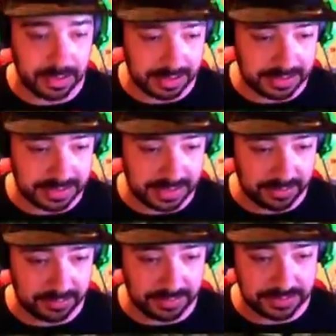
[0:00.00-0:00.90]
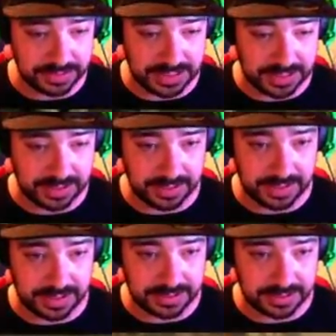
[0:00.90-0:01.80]
Right, let's get our asses out
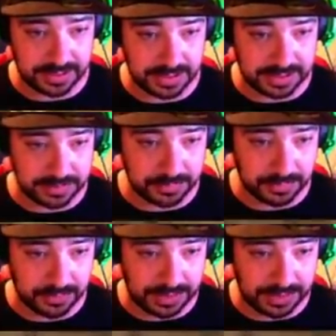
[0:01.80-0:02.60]
there and start collecting